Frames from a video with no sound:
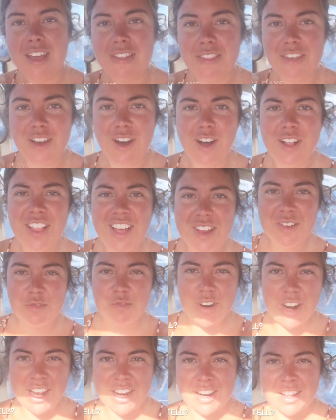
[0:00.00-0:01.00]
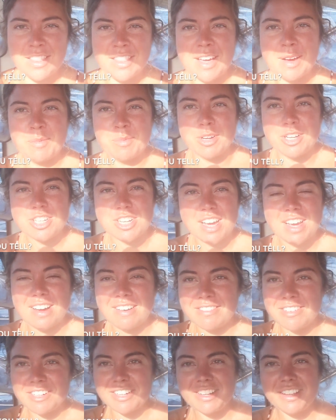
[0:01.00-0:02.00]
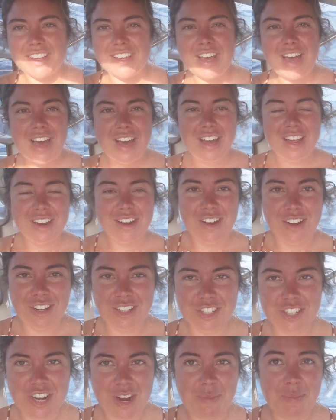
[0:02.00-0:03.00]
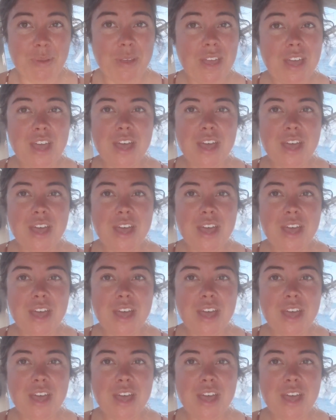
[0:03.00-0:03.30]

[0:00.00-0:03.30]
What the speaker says: and they all had rain in them, which I haven't really had all trip.